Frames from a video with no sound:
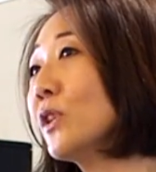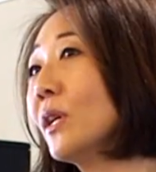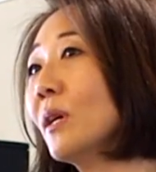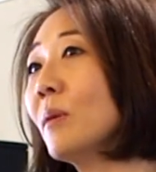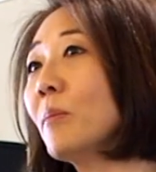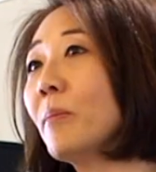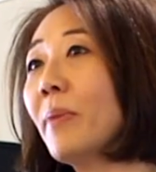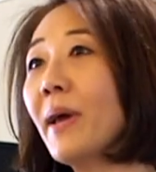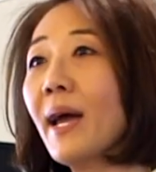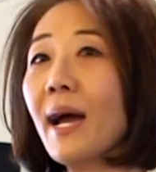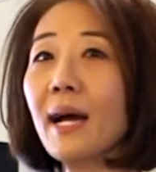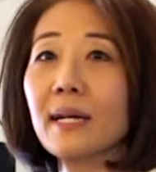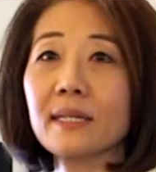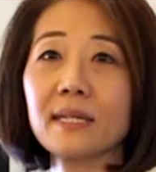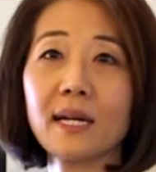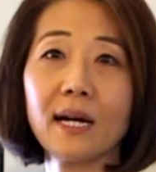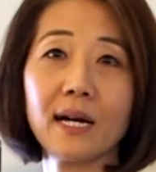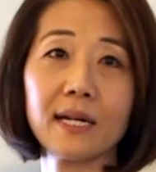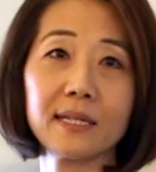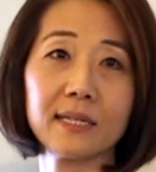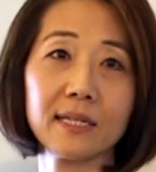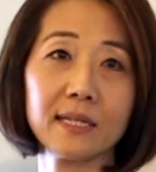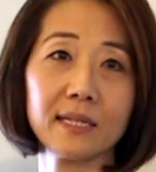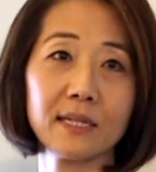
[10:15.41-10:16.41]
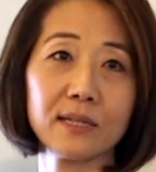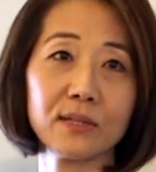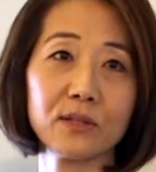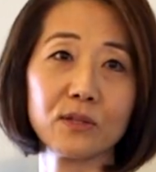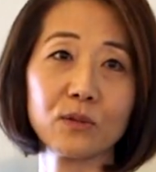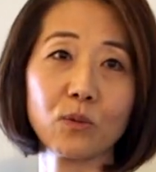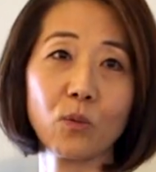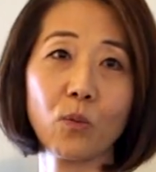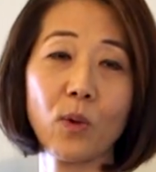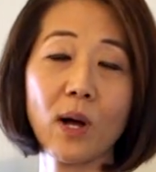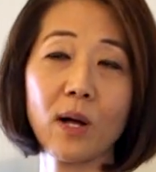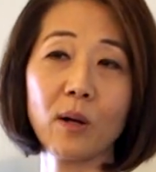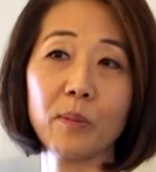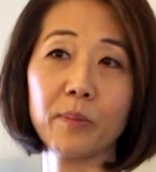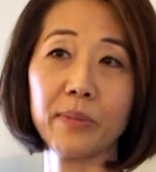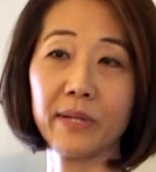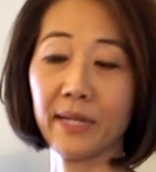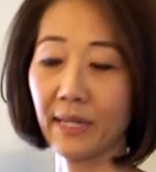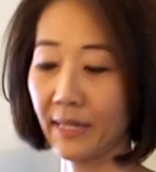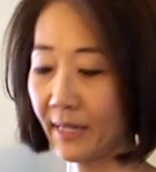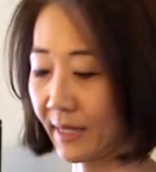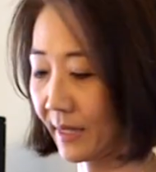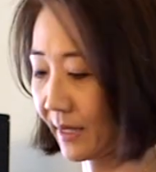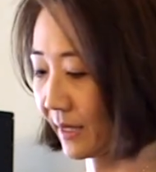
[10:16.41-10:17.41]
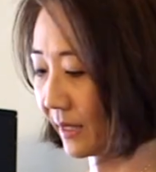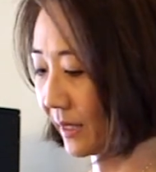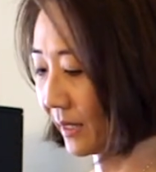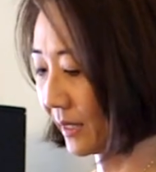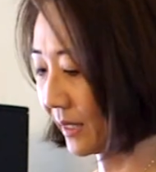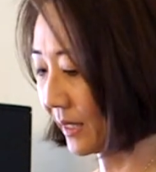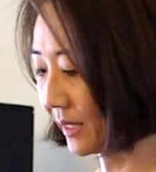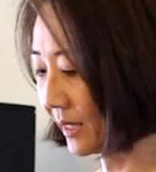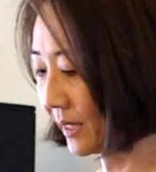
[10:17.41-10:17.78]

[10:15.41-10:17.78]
impact on his well-being.